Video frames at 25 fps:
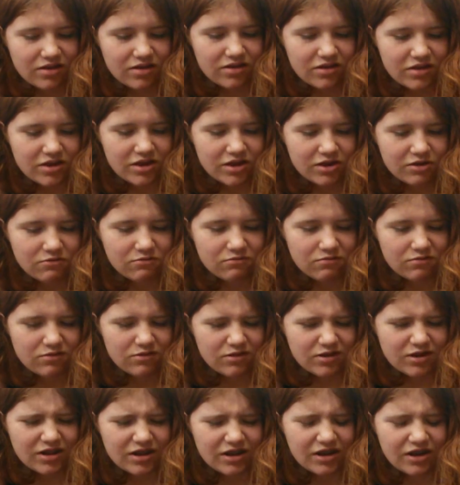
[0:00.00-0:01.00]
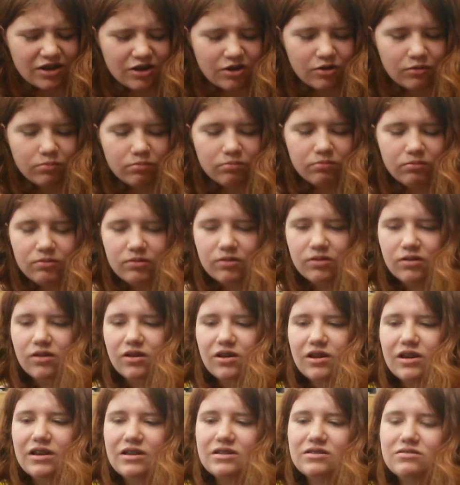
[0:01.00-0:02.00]
think it would help in a lot
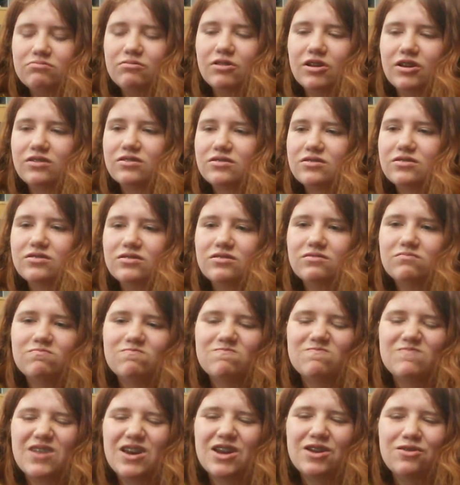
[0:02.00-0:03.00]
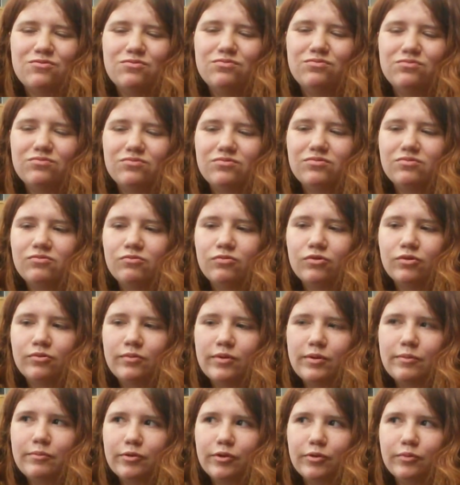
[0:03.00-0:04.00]
of aspects. I don't
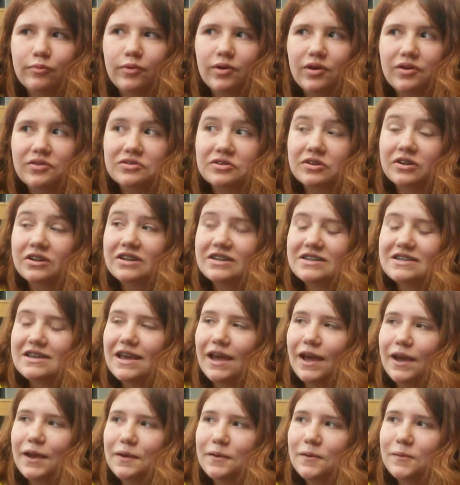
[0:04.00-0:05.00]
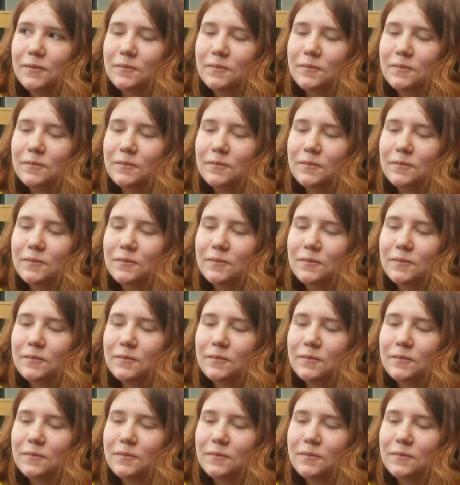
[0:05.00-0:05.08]
remember what I was going to say.